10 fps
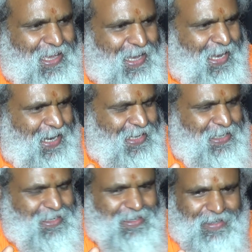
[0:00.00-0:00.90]

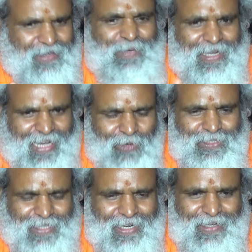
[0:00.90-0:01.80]
and
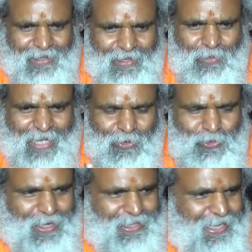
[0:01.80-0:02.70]
cows
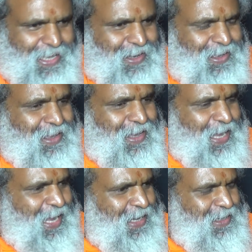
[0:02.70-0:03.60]
were there,
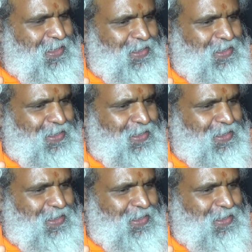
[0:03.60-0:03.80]
and